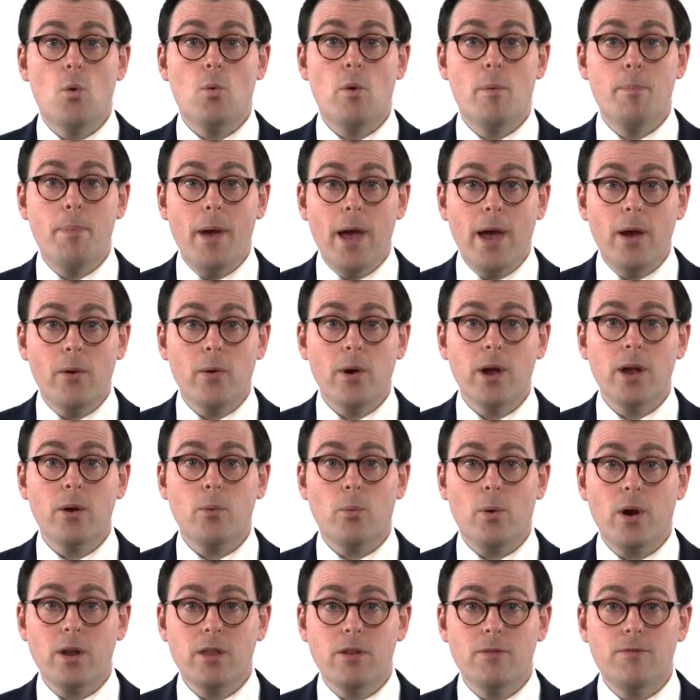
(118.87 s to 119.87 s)

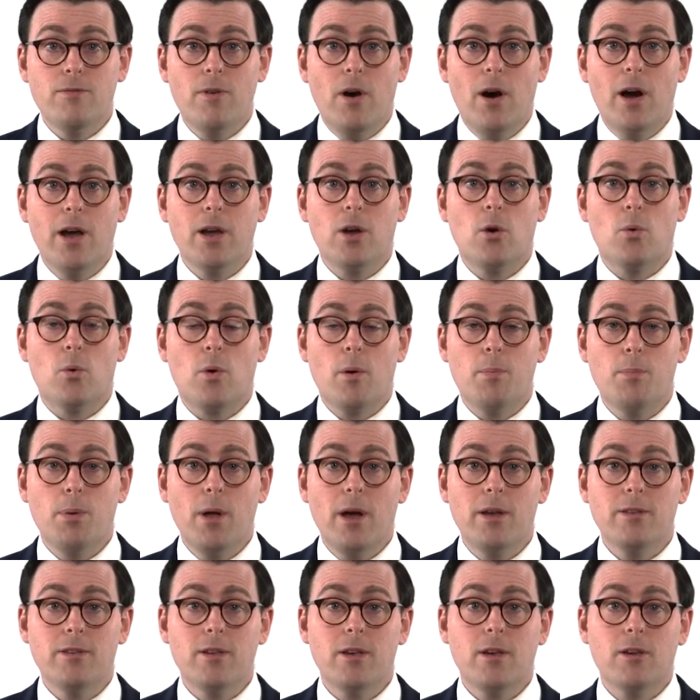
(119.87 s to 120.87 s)
repairing, rectifying or
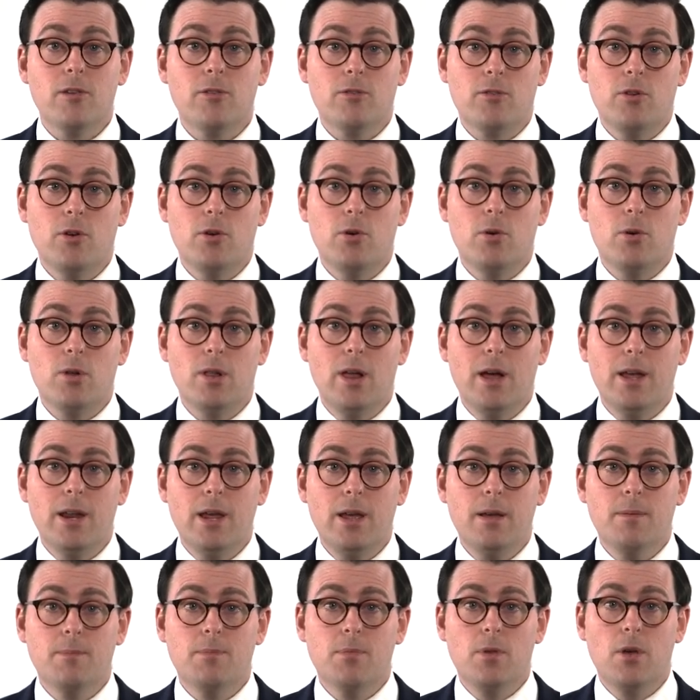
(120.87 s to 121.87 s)
replacing external
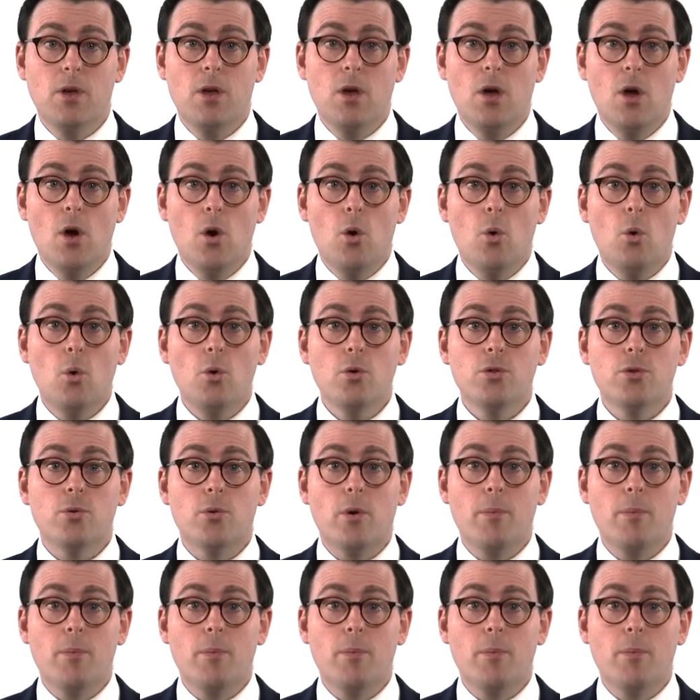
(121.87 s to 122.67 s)
cladding, or the